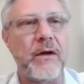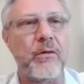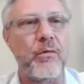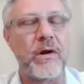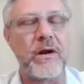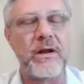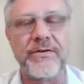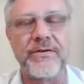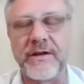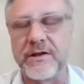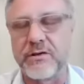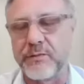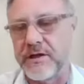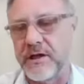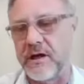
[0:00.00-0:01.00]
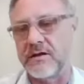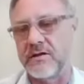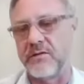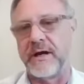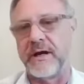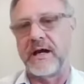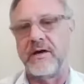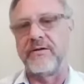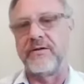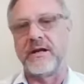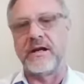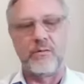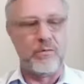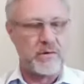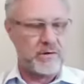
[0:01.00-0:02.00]
one of the things we talked about
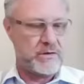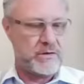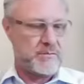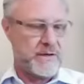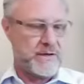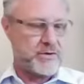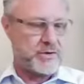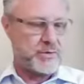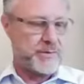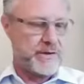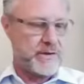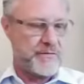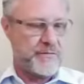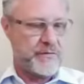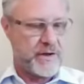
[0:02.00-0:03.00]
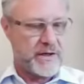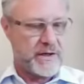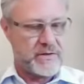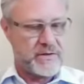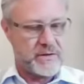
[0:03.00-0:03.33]
that I want to make sure we don't forget